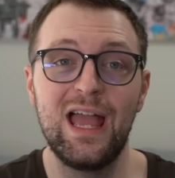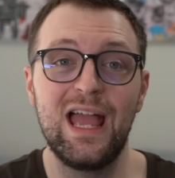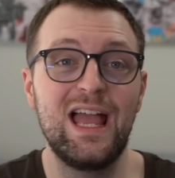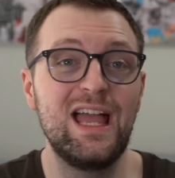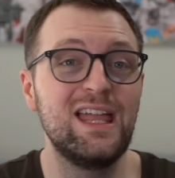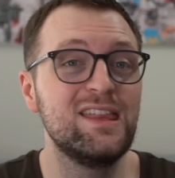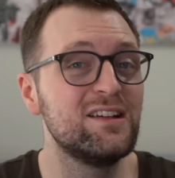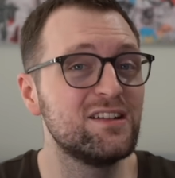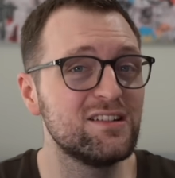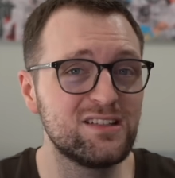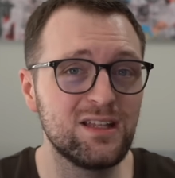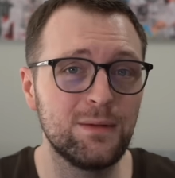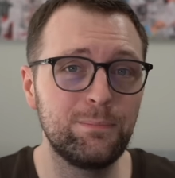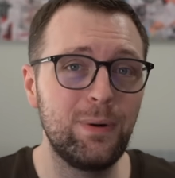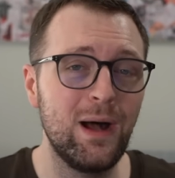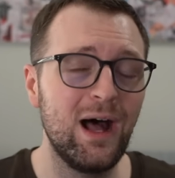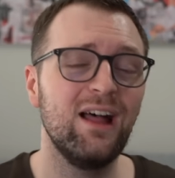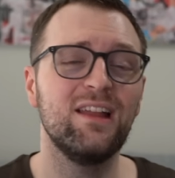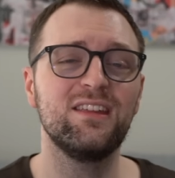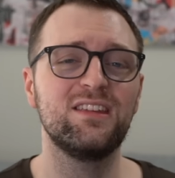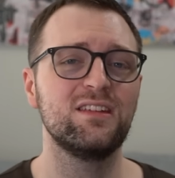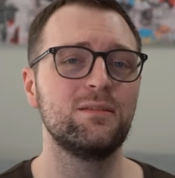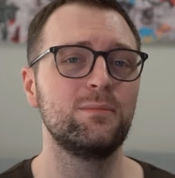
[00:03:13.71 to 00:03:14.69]
And there's a
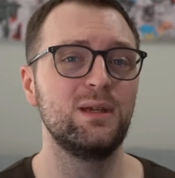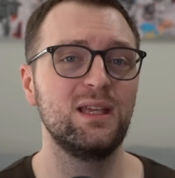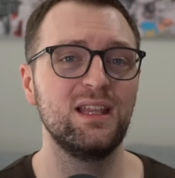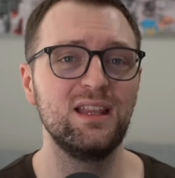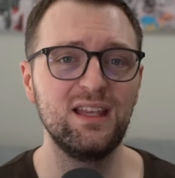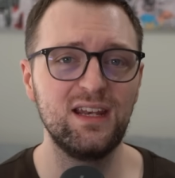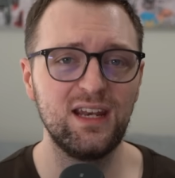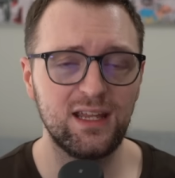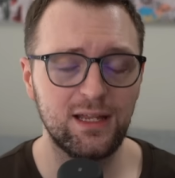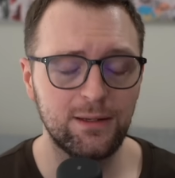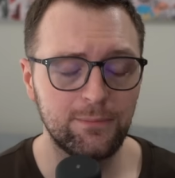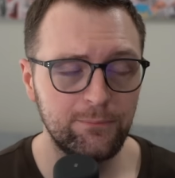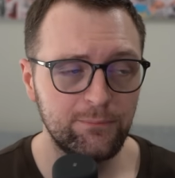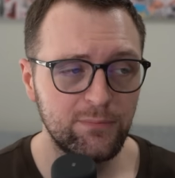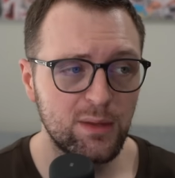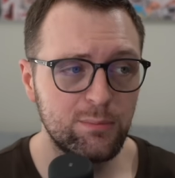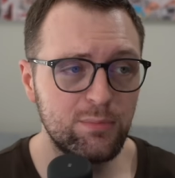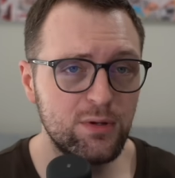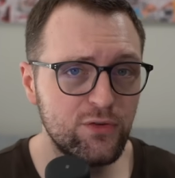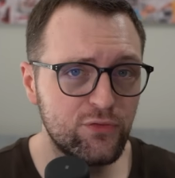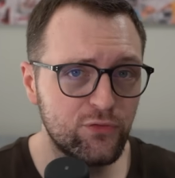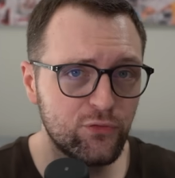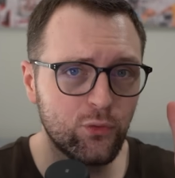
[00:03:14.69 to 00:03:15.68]
possibility
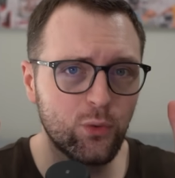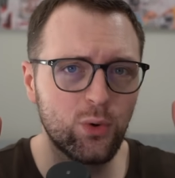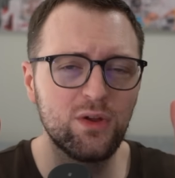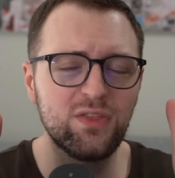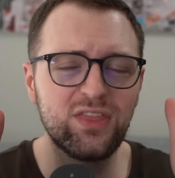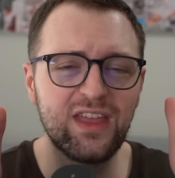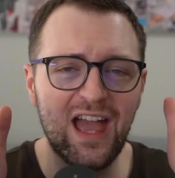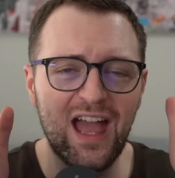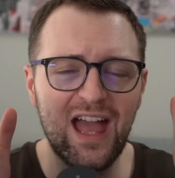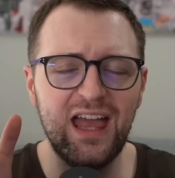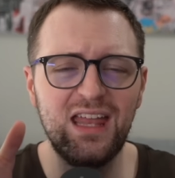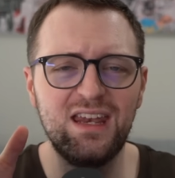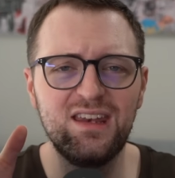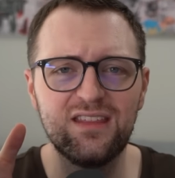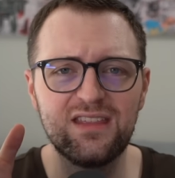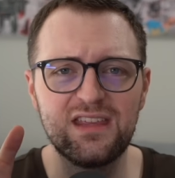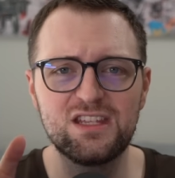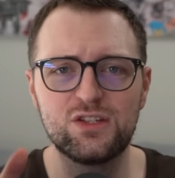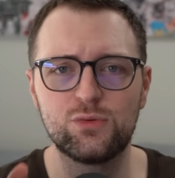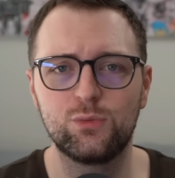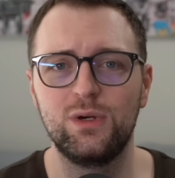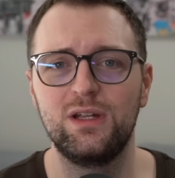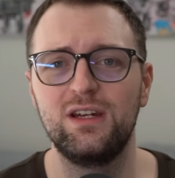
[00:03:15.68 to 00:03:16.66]
before the end of
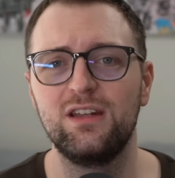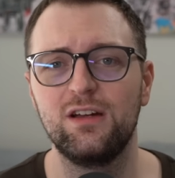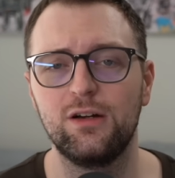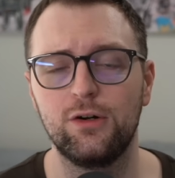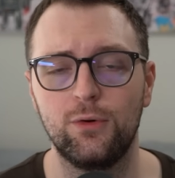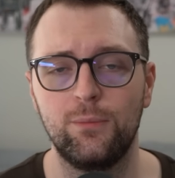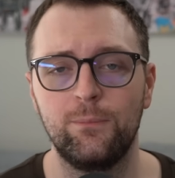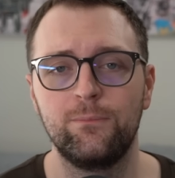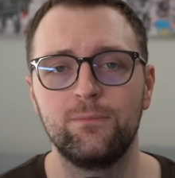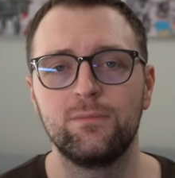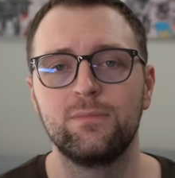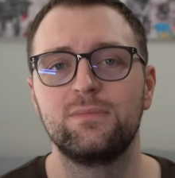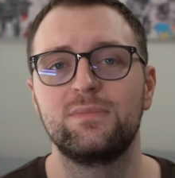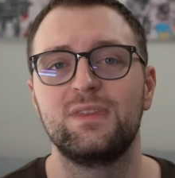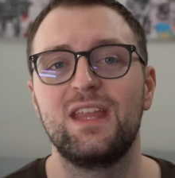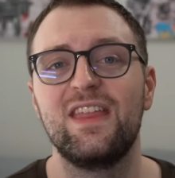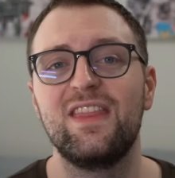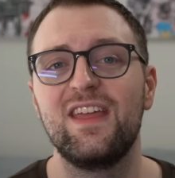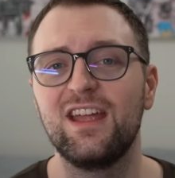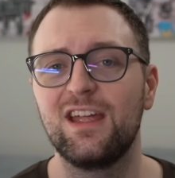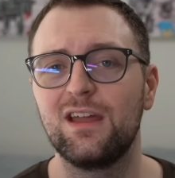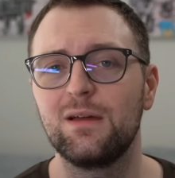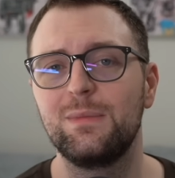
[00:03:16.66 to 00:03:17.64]
this window
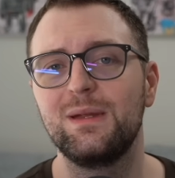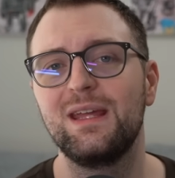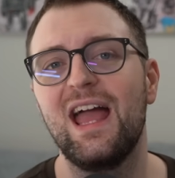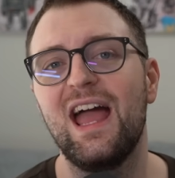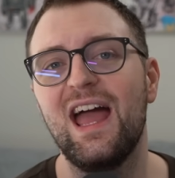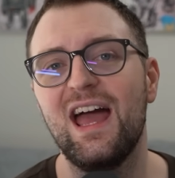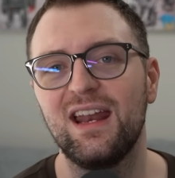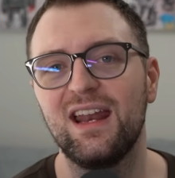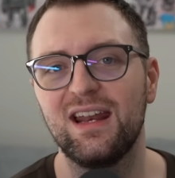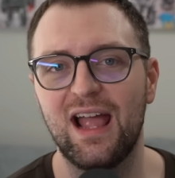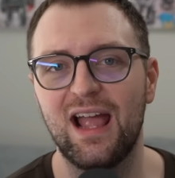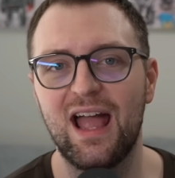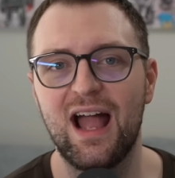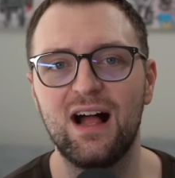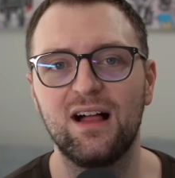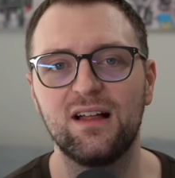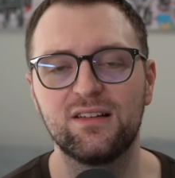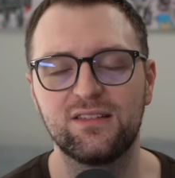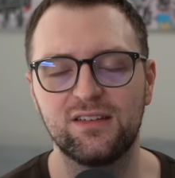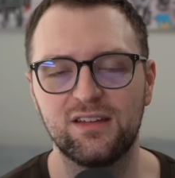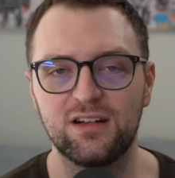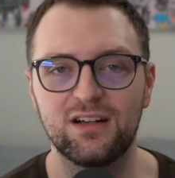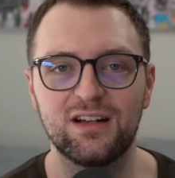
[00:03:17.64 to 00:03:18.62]
that they could be adding
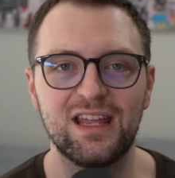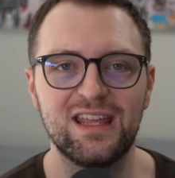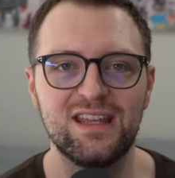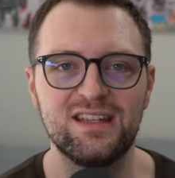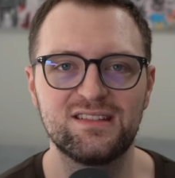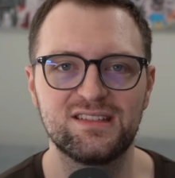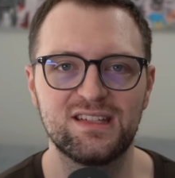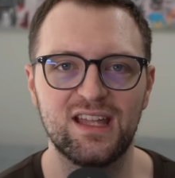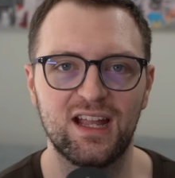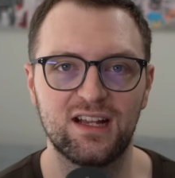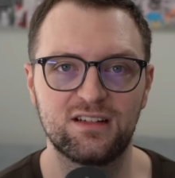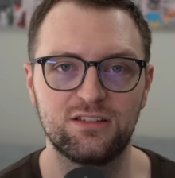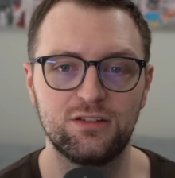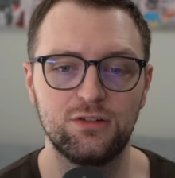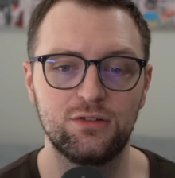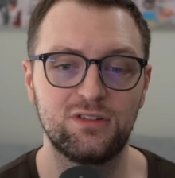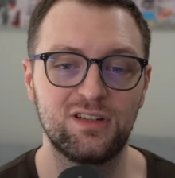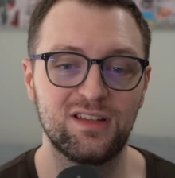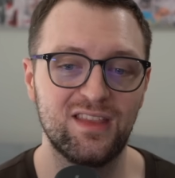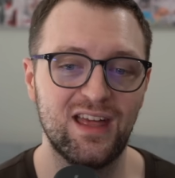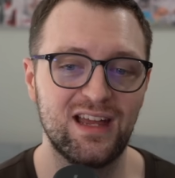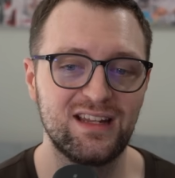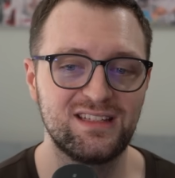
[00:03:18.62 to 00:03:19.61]
Alexander Isak to
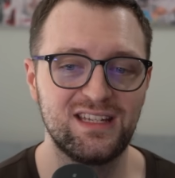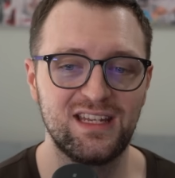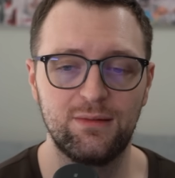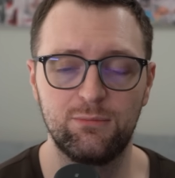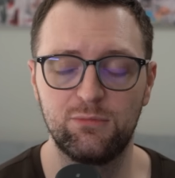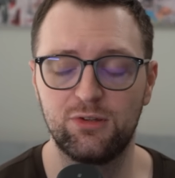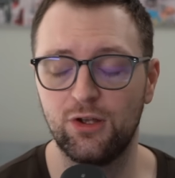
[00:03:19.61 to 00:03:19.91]
that team.